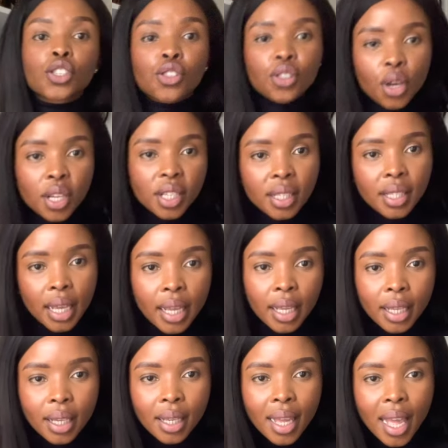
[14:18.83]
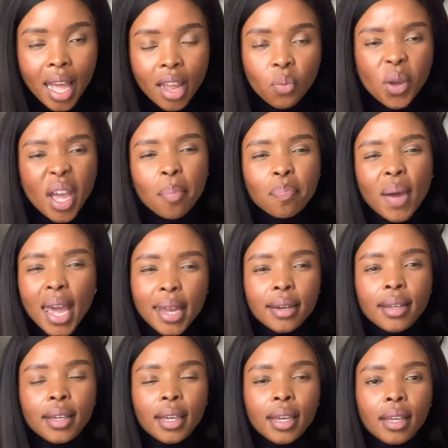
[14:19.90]
Thursday and we are
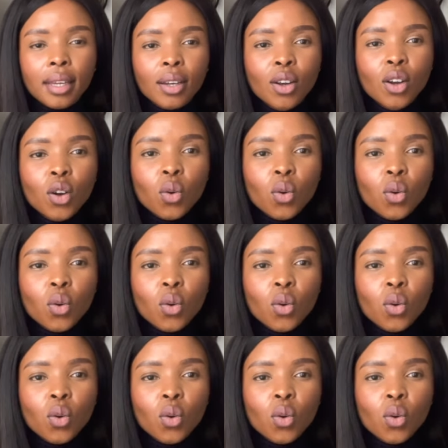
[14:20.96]
panicking.